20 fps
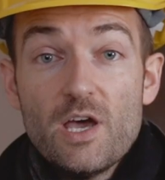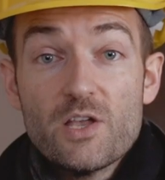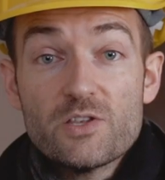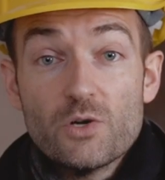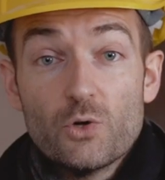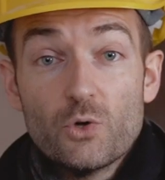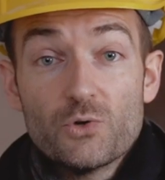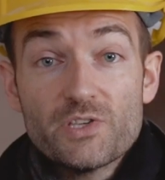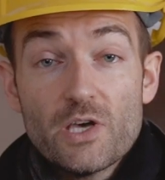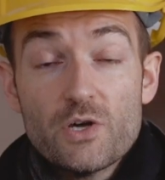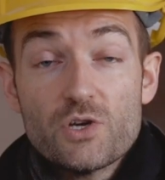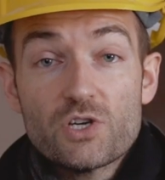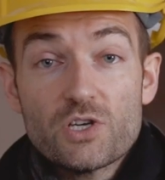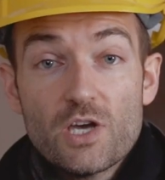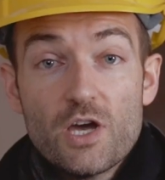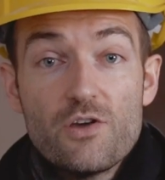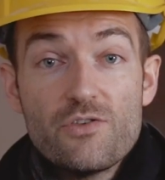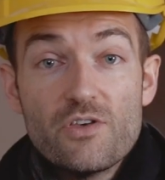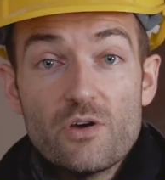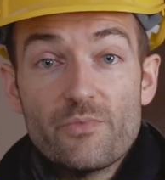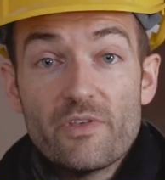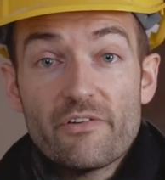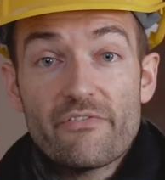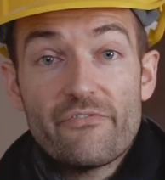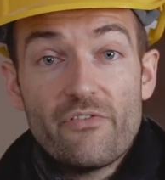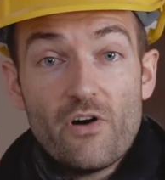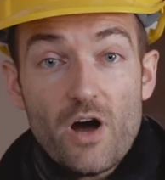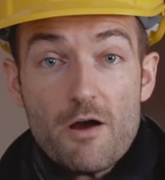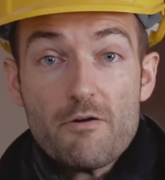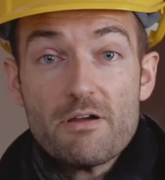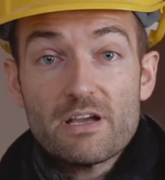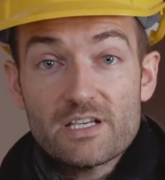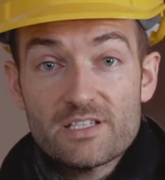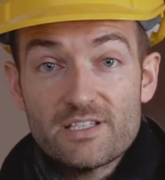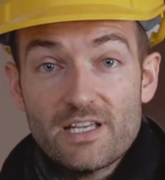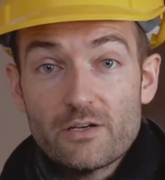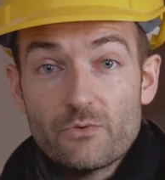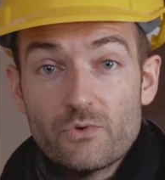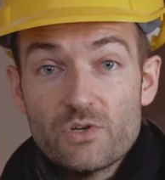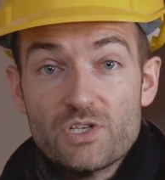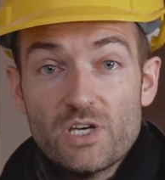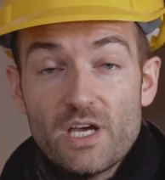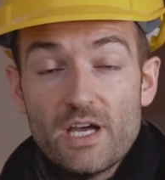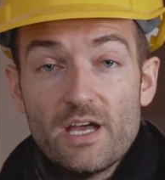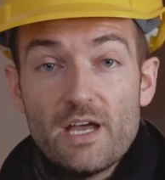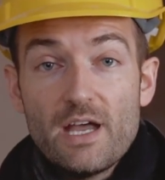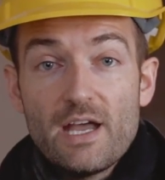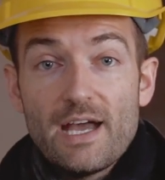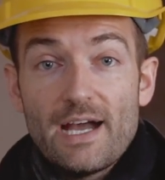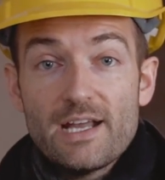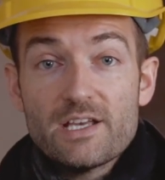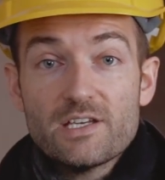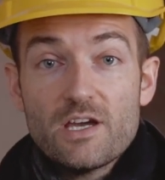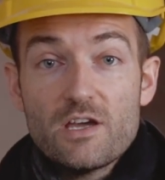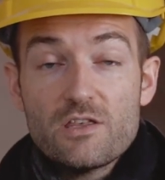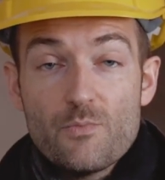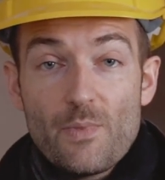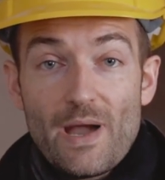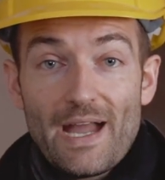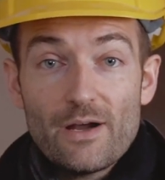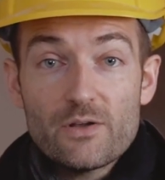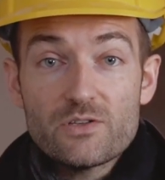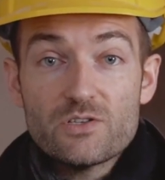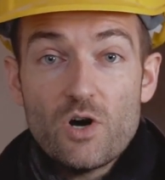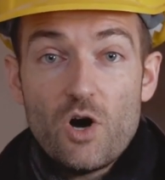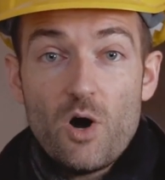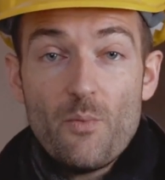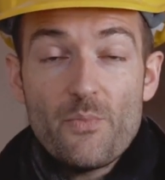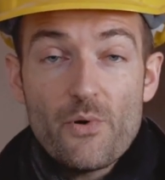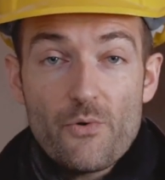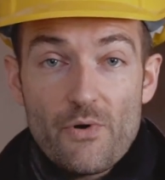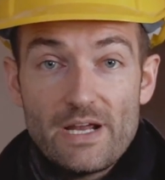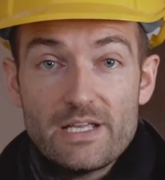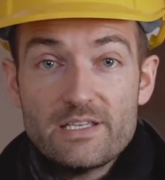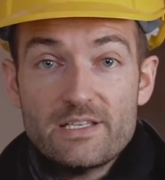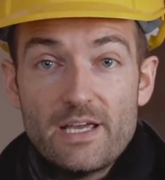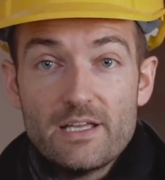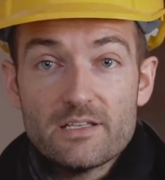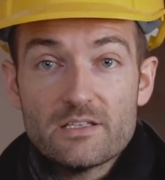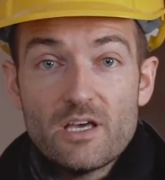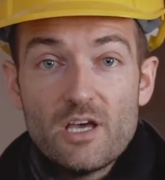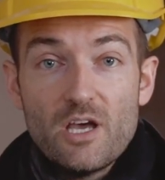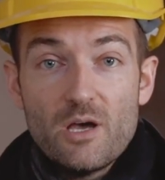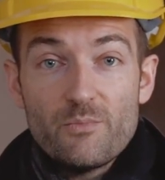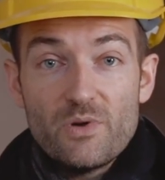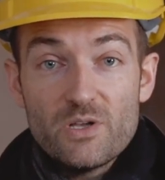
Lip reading: To also show them the fire extinguisher and show them how to operate it,